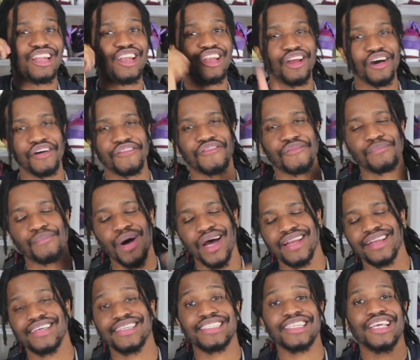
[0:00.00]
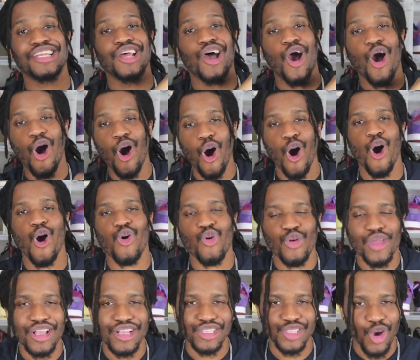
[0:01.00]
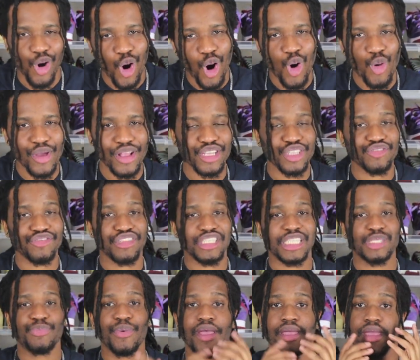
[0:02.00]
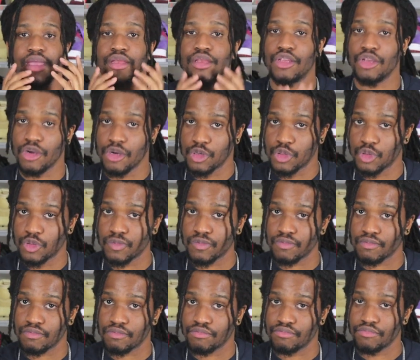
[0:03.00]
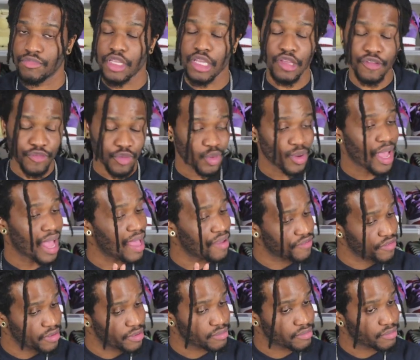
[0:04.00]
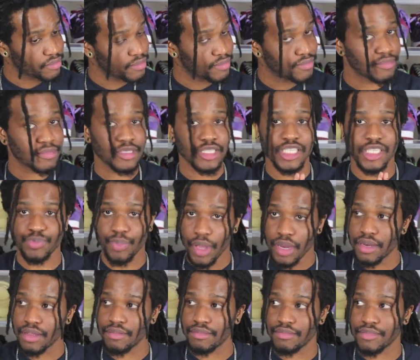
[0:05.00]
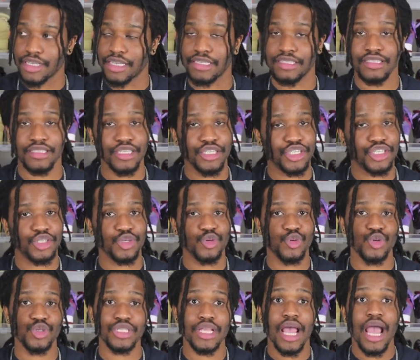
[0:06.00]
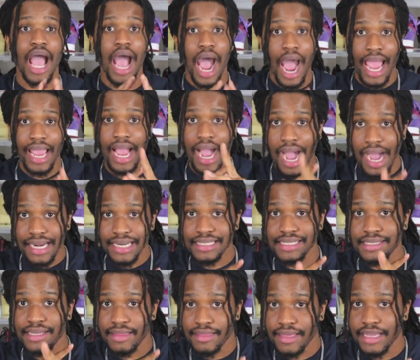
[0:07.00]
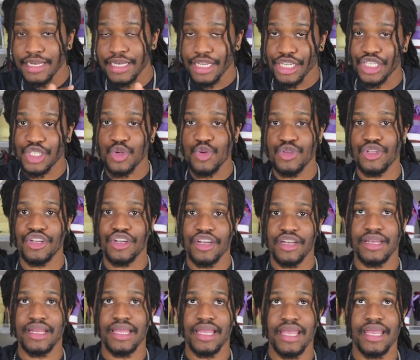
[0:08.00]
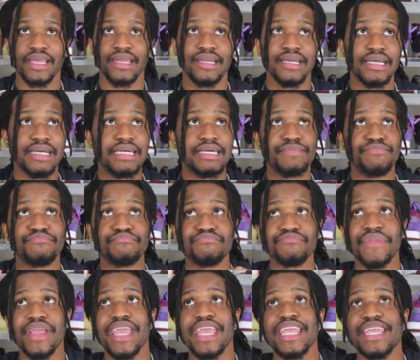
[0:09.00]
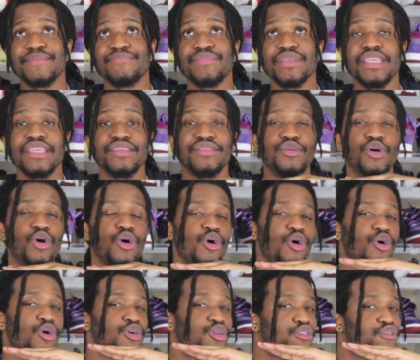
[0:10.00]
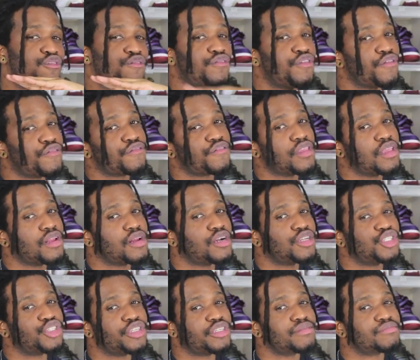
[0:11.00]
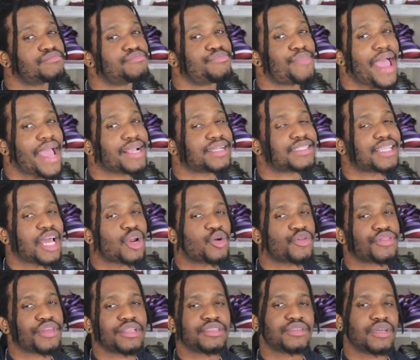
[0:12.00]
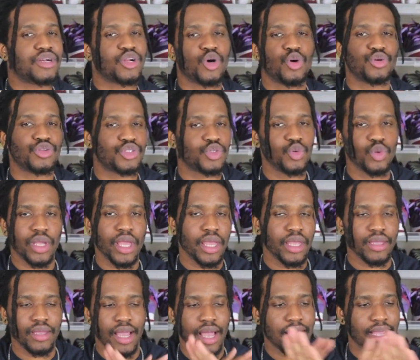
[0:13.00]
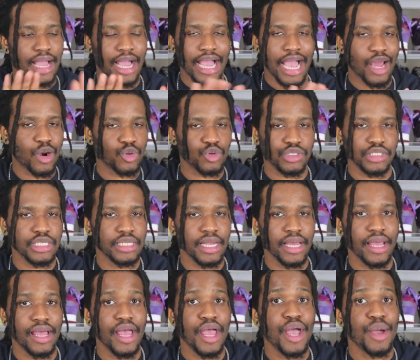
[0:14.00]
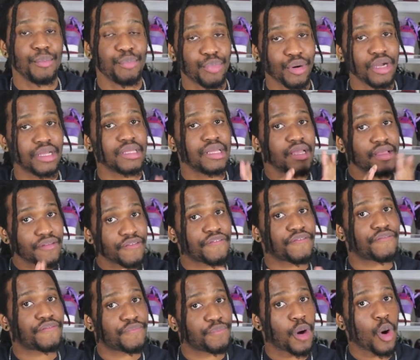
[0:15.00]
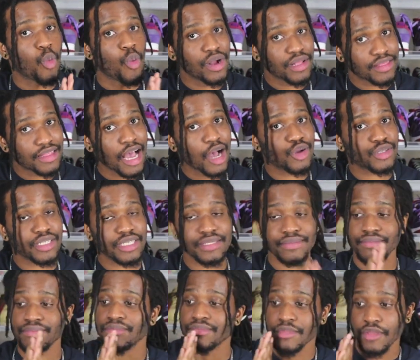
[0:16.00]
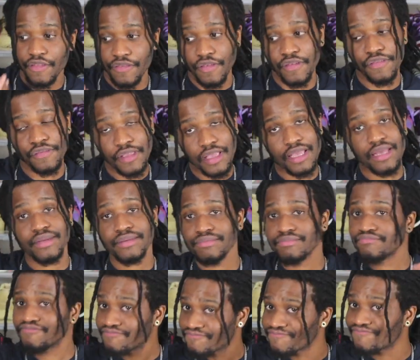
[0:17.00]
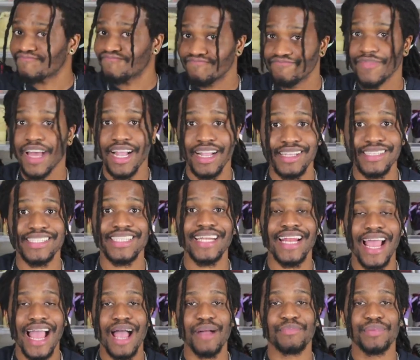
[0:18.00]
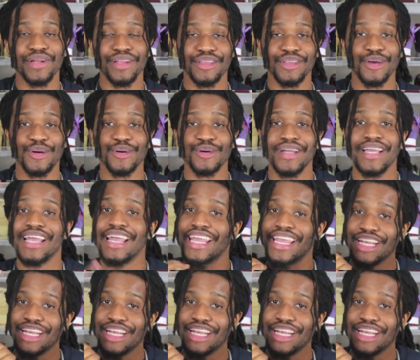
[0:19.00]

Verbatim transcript: Love, manas, and always, always respect. And yo, if you have it, spend it, because these shoes, I honestly think these shoes are gonna hit maybe the 1500 max. I don't think it's gonna go to 2K. I don't see that, but 1,000, 15, I could see that happening, yo.